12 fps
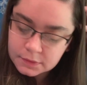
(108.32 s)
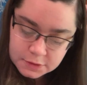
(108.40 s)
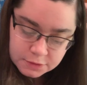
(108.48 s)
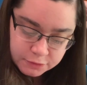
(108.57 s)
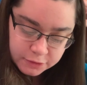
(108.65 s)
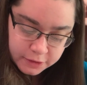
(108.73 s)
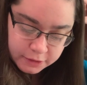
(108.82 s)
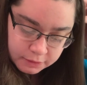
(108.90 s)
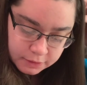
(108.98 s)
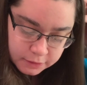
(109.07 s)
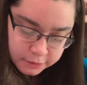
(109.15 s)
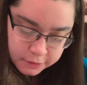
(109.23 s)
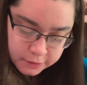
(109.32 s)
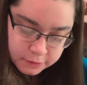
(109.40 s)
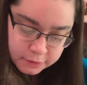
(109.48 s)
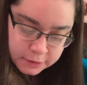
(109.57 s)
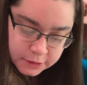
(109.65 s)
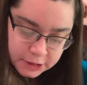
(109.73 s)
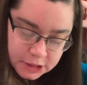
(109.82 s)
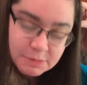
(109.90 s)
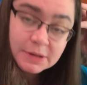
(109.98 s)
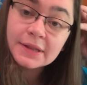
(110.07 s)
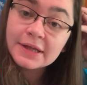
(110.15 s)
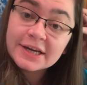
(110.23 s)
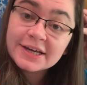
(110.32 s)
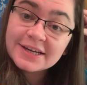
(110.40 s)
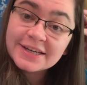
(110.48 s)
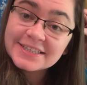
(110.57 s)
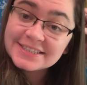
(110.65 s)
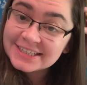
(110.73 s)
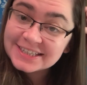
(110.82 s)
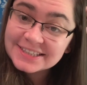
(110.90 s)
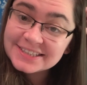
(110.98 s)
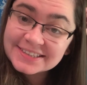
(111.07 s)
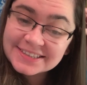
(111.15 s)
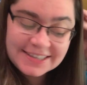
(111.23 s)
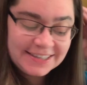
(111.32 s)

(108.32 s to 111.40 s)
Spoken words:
So far, it's been like seconds.